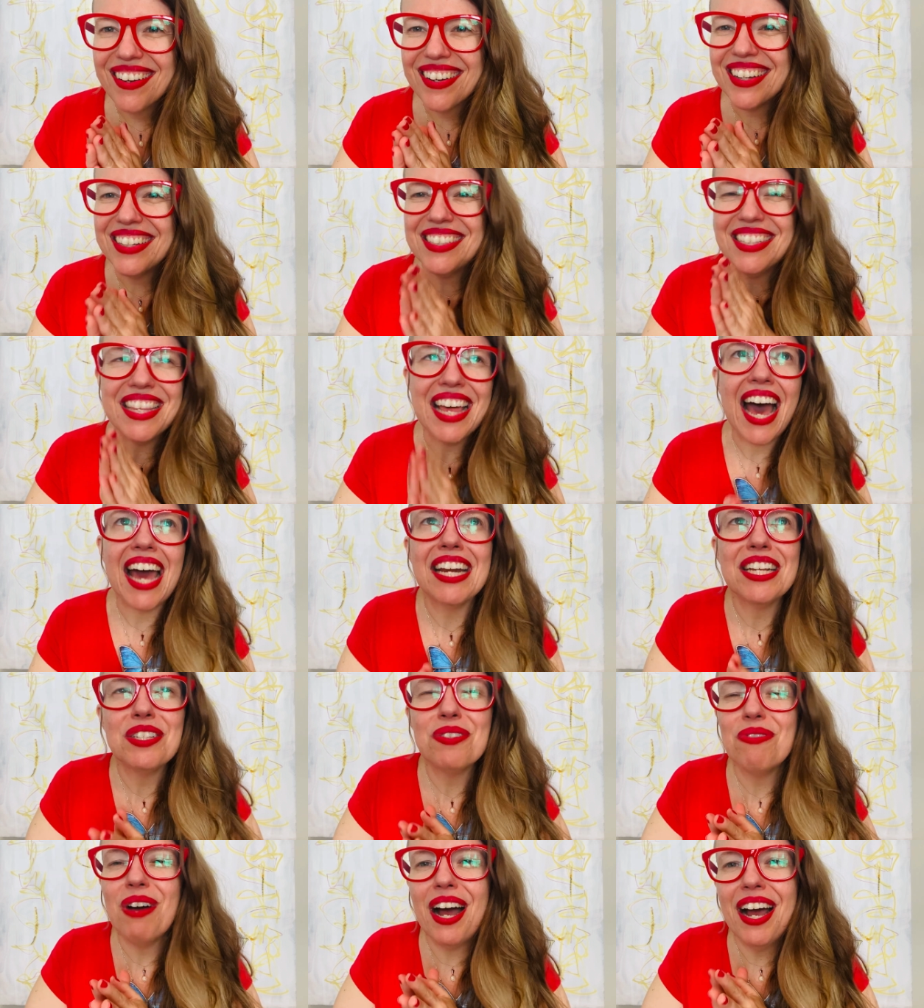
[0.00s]
because that
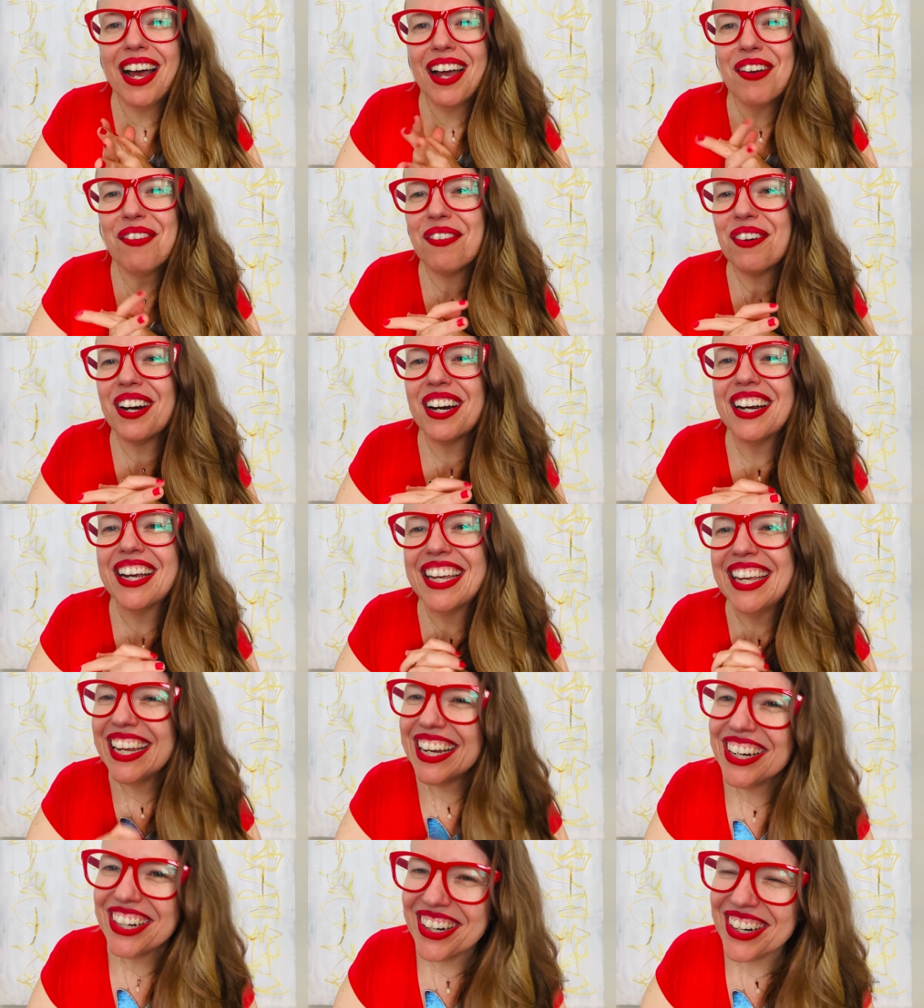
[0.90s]
is why we're
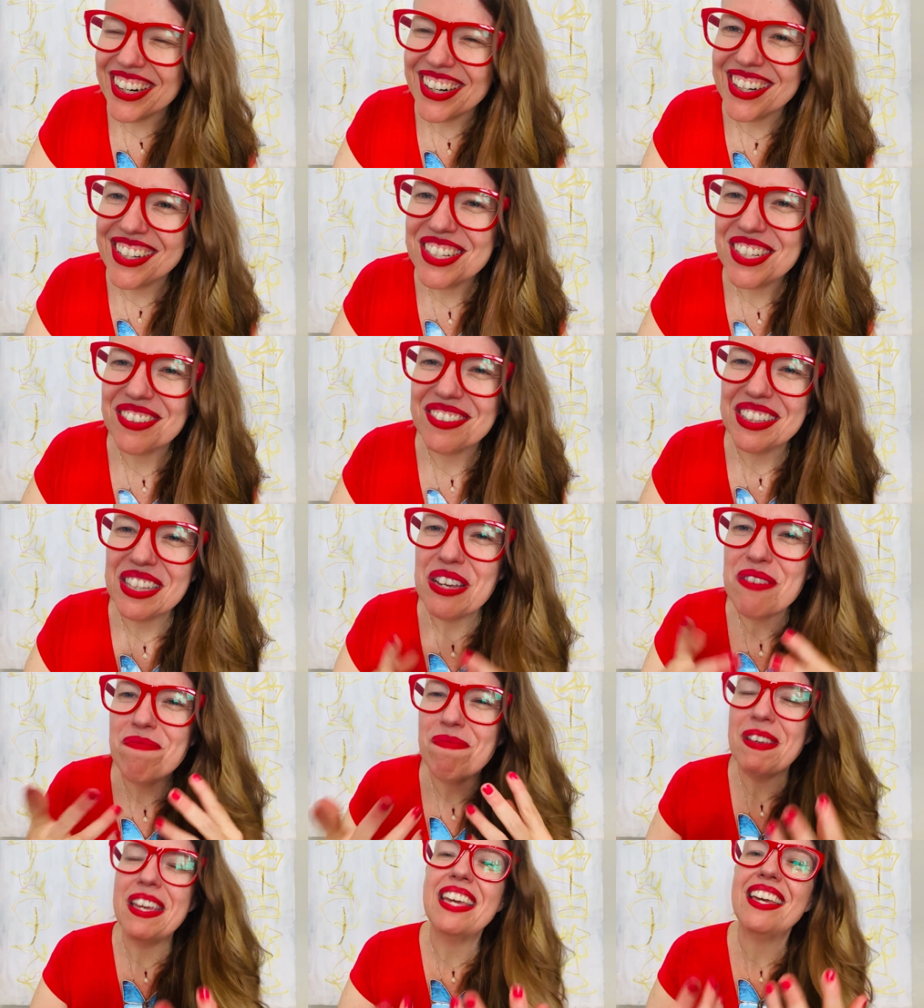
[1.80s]
here to
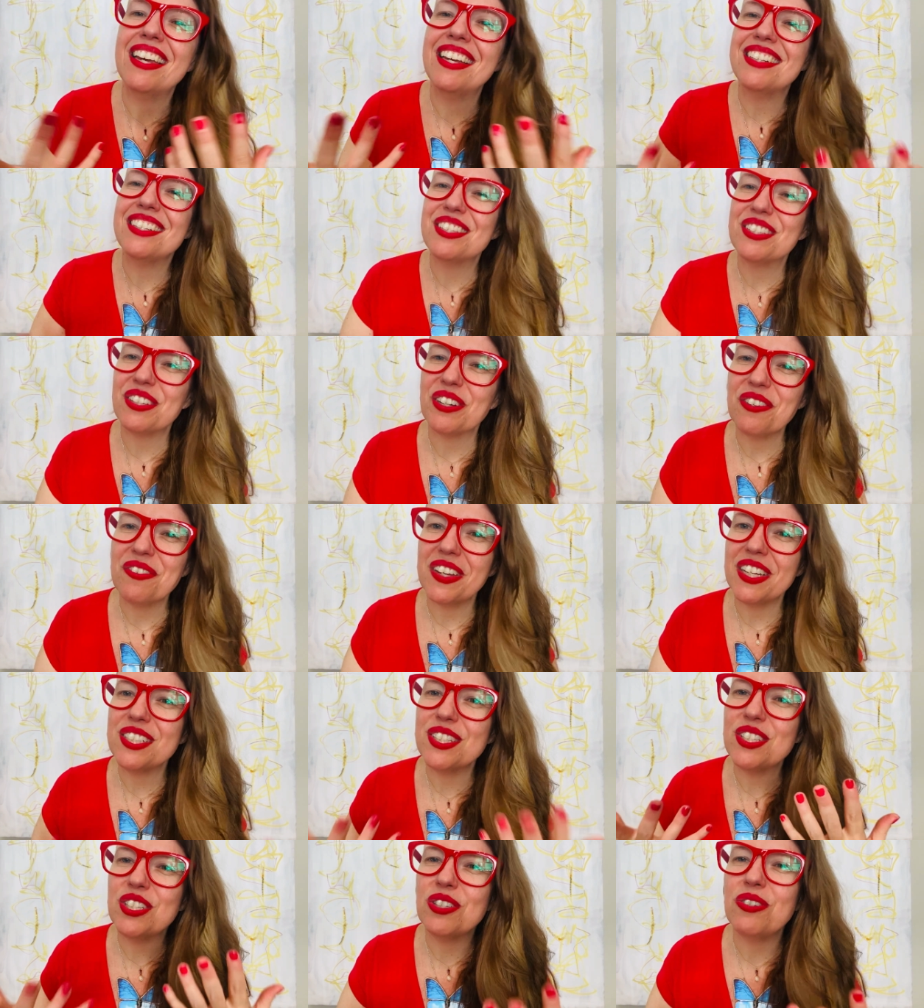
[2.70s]
really be in
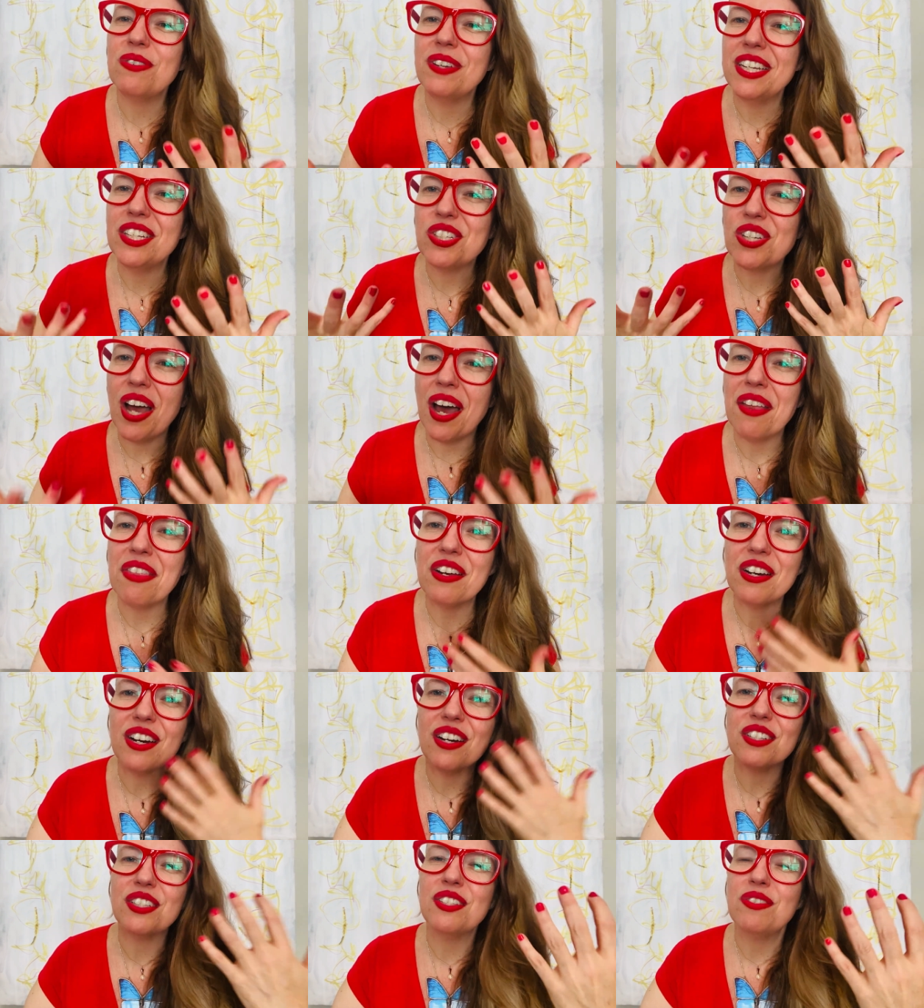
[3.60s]
service to each
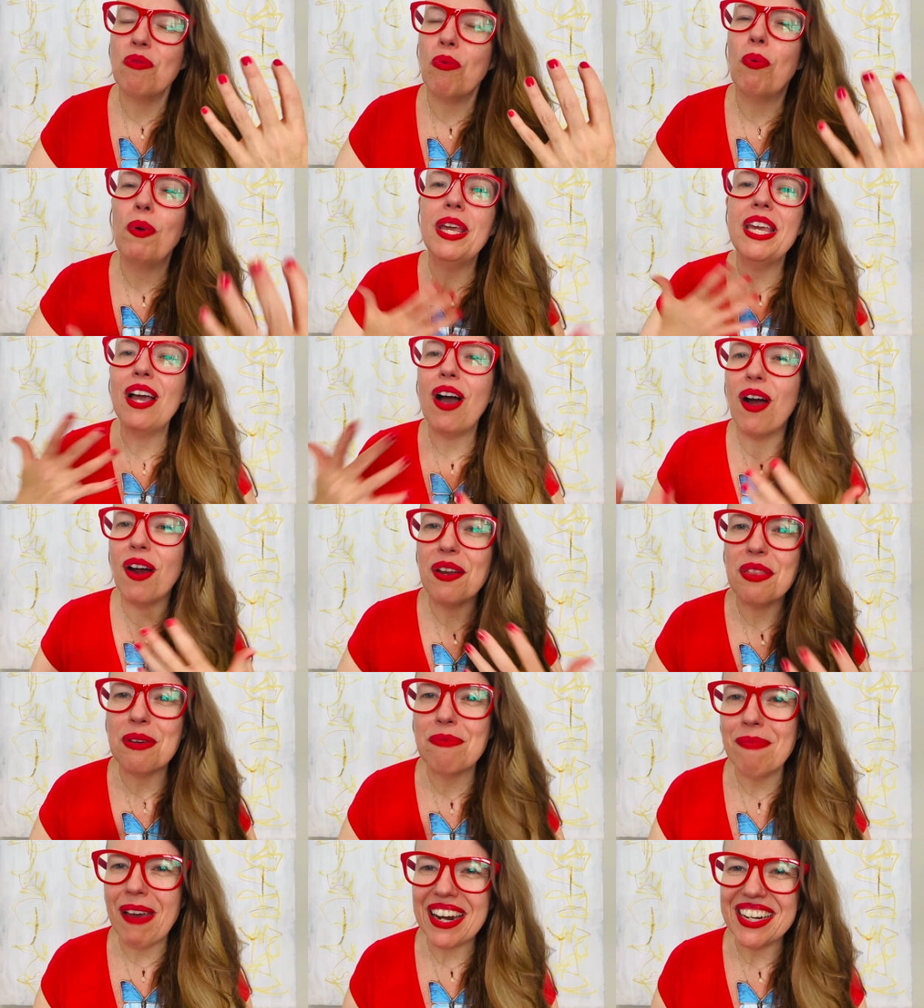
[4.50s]
other. We are
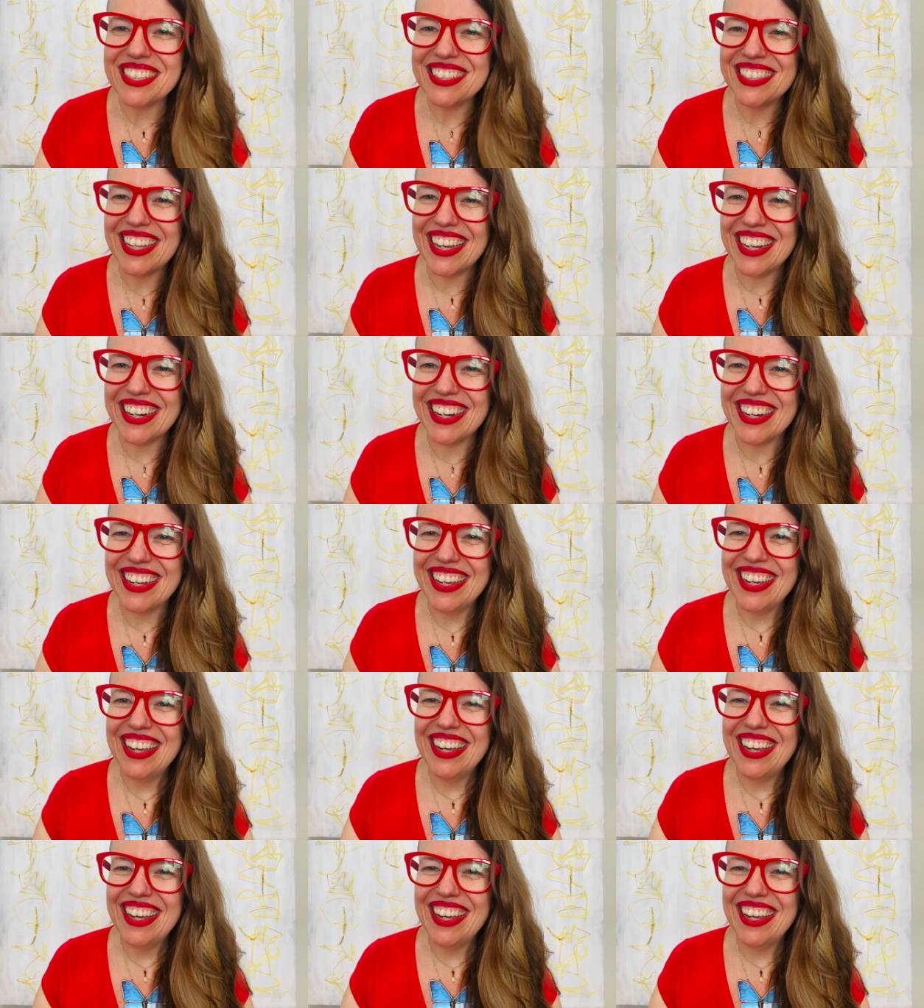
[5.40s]
the medicine.